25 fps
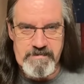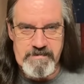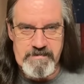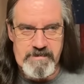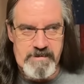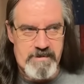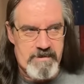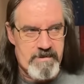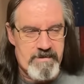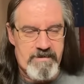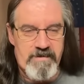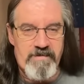
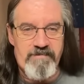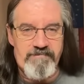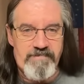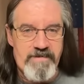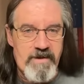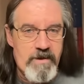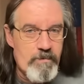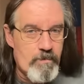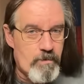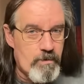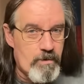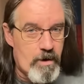If
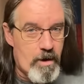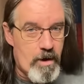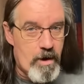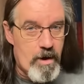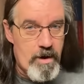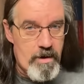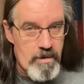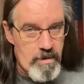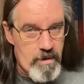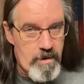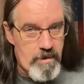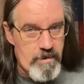they were
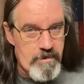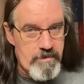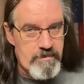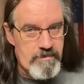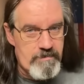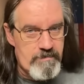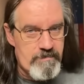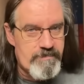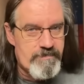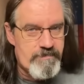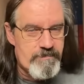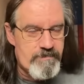all
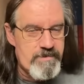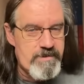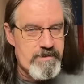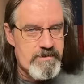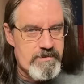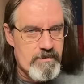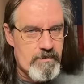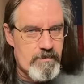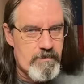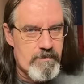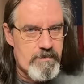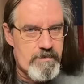Article 3
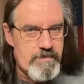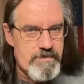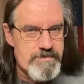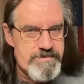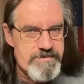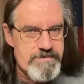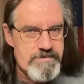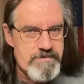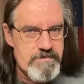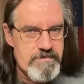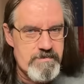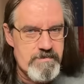
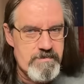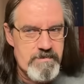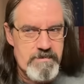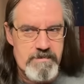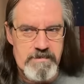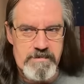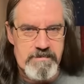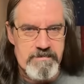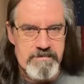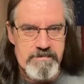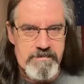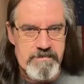courts,
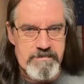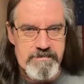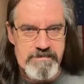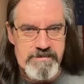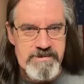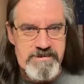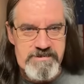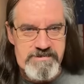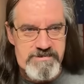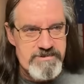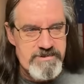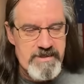
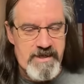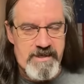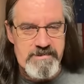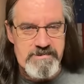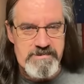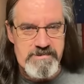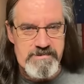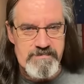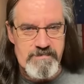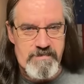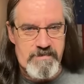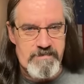these
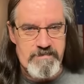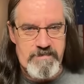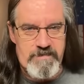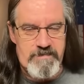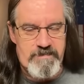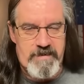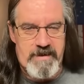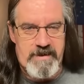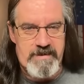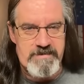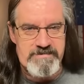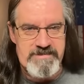judges wouldn't be
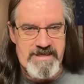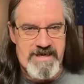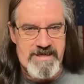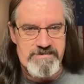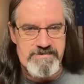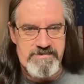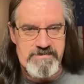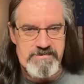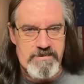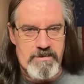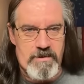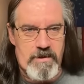paying
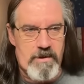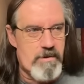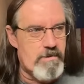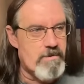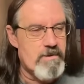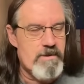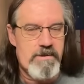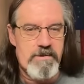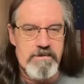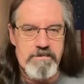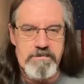taxes at all.